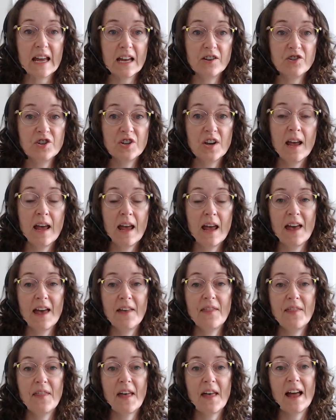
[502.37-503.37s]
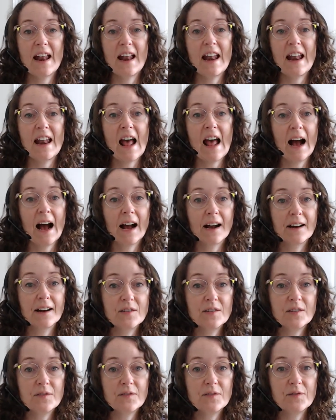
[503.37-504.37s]
and that active
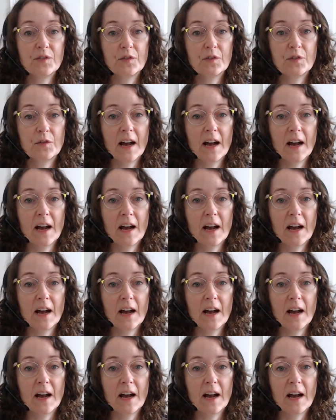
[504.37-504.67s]
scratching just